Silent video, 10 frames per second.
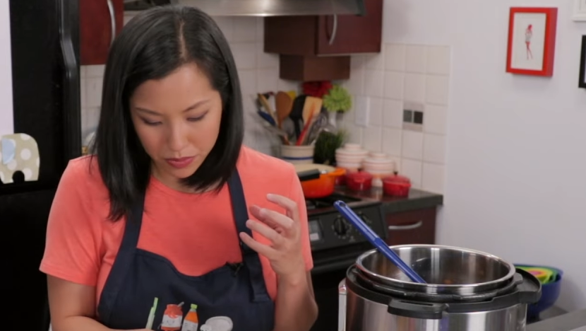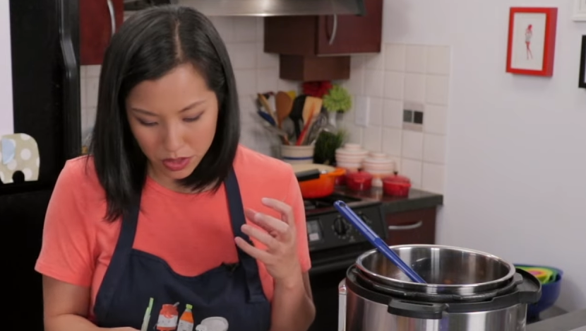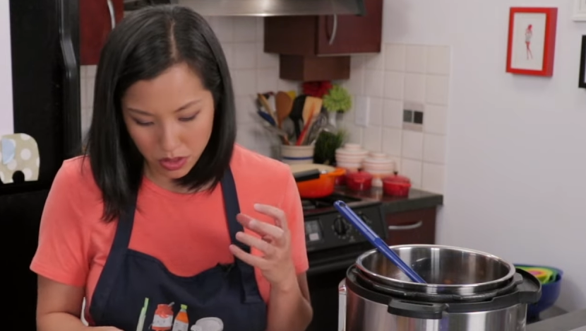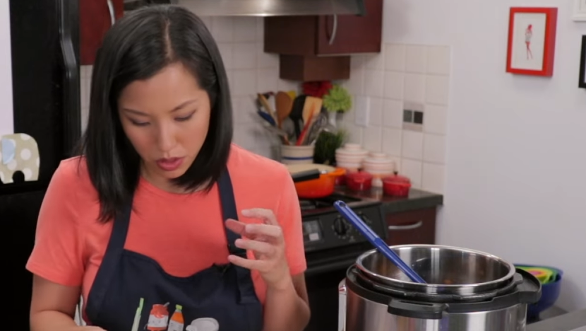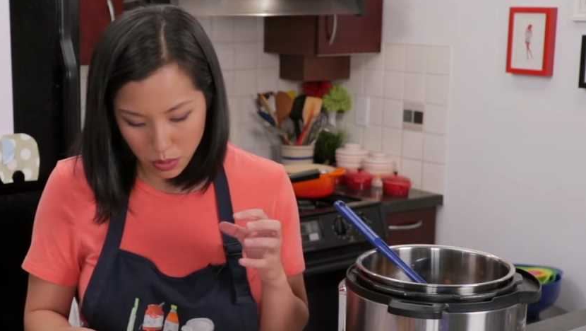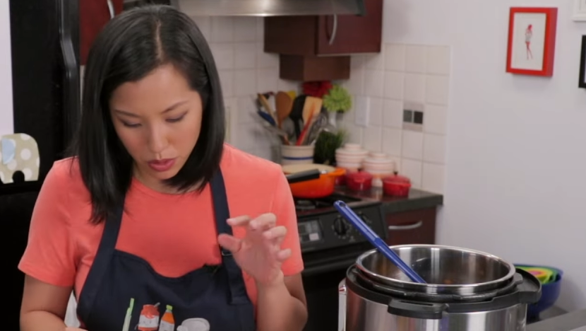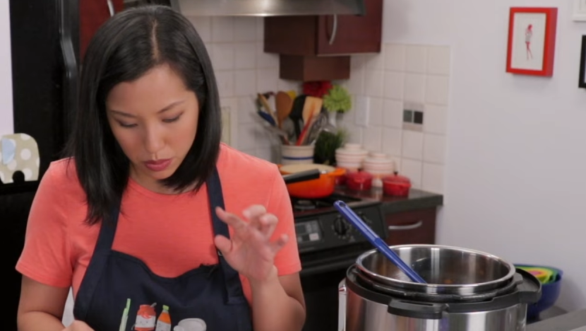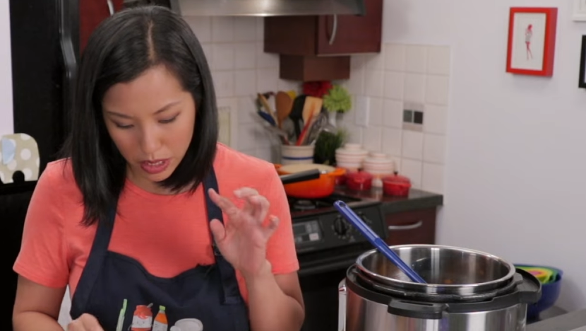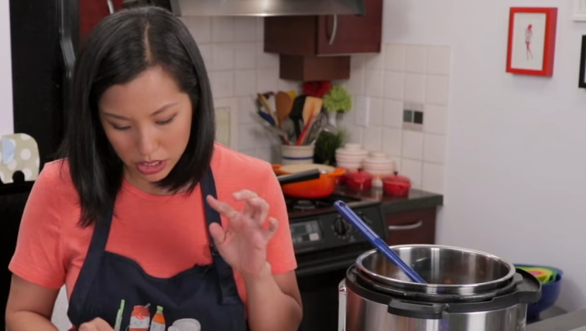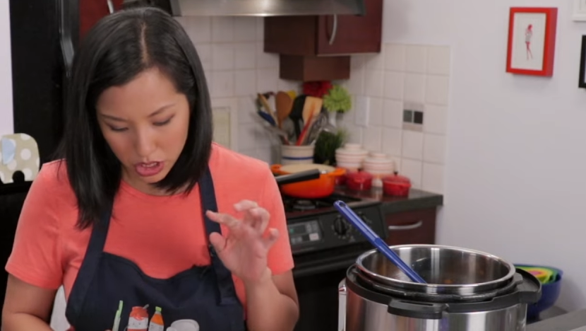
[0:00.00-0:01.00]
So we're
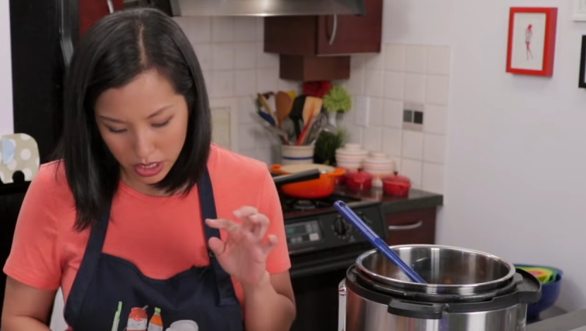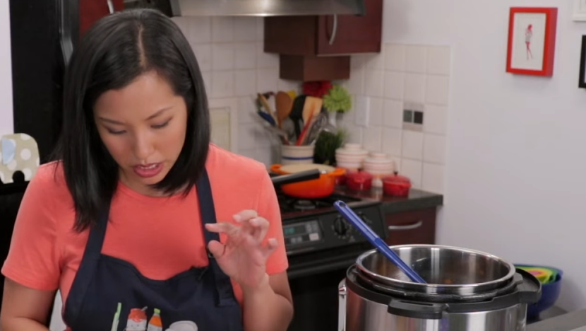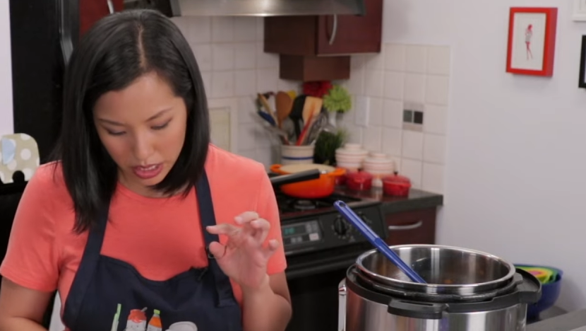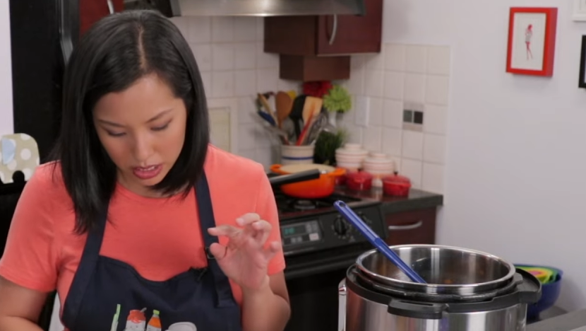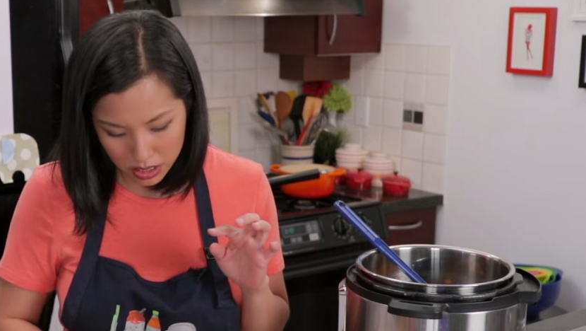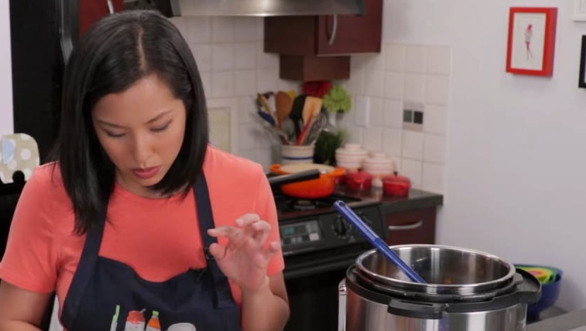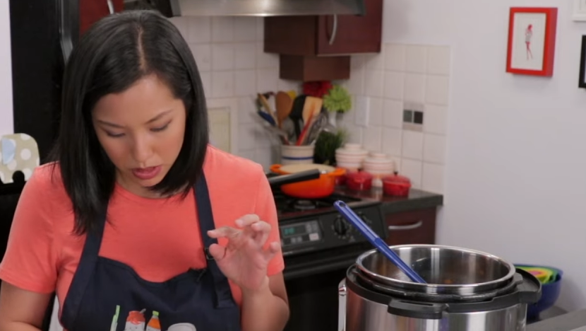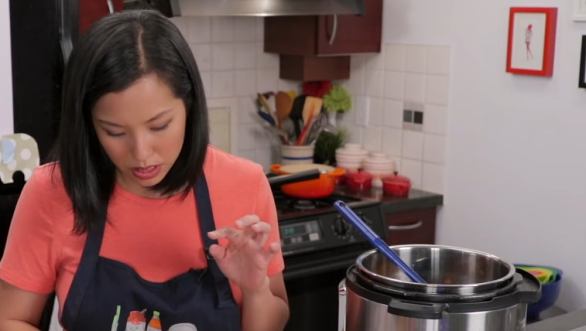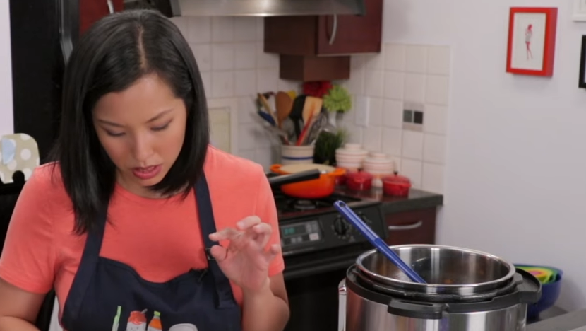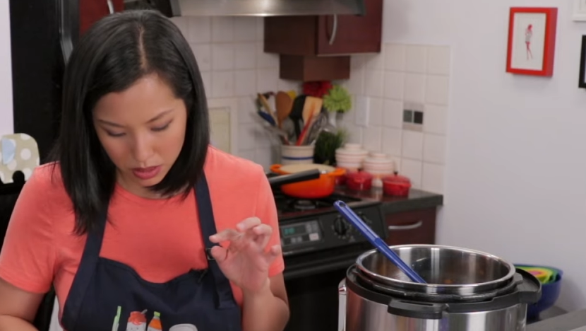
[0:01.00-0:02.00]
rushing it here, so
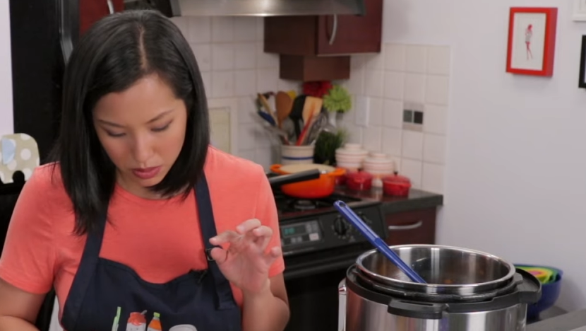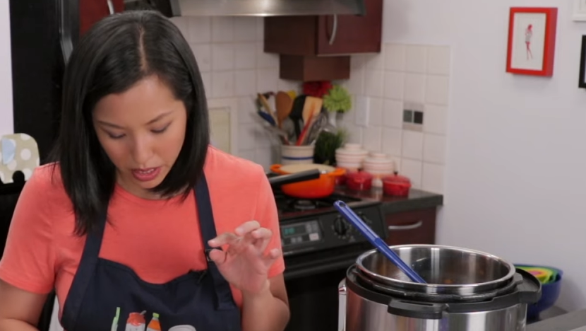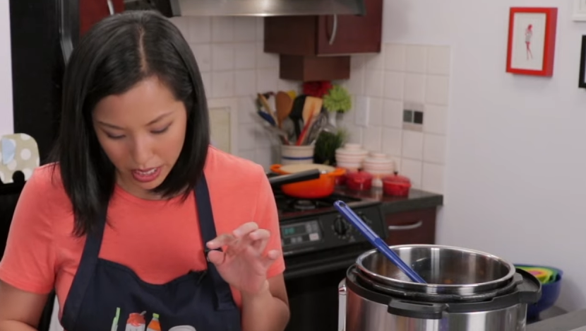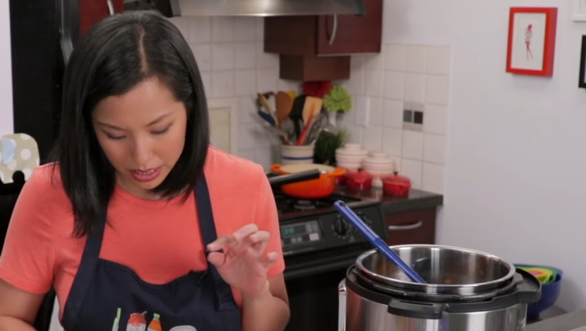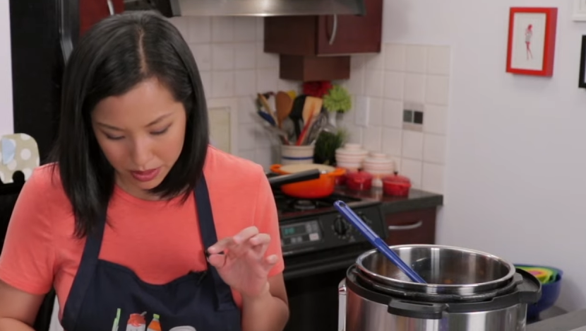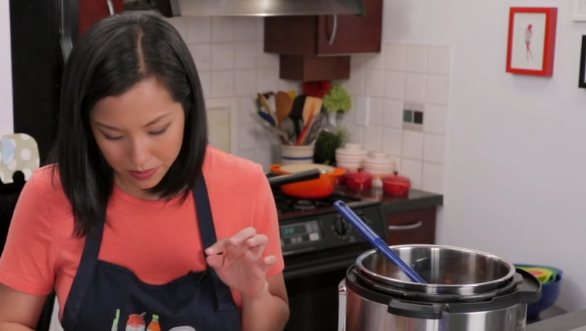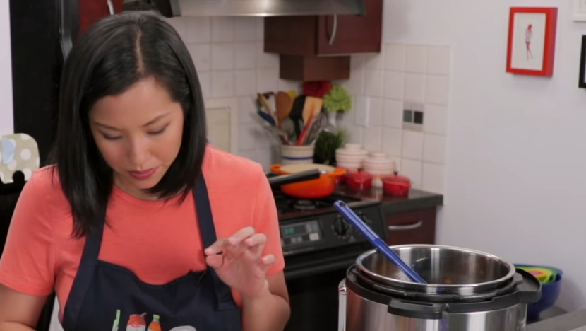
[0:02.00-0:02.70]
it's a little light.